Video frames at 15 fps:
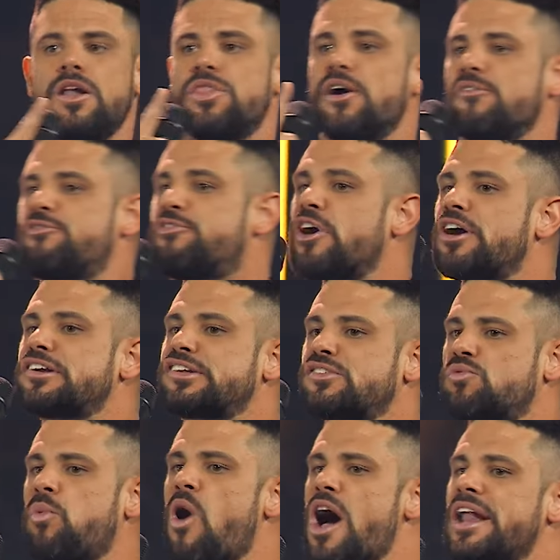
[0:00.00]
The
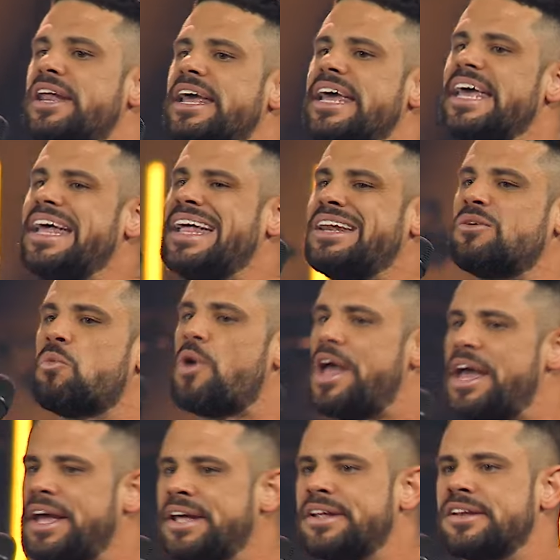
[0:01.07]
first one in
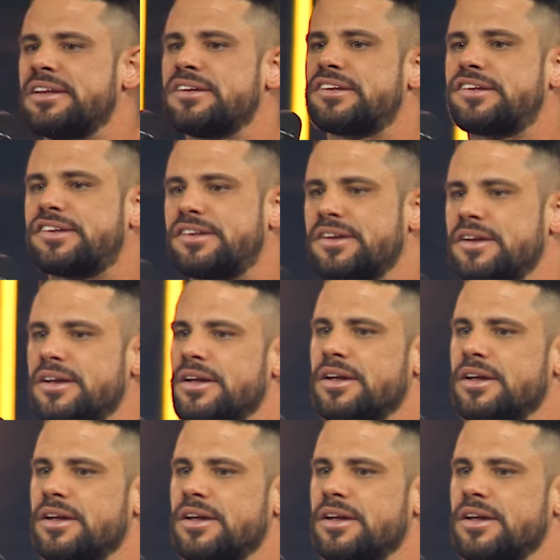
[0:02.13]
wins.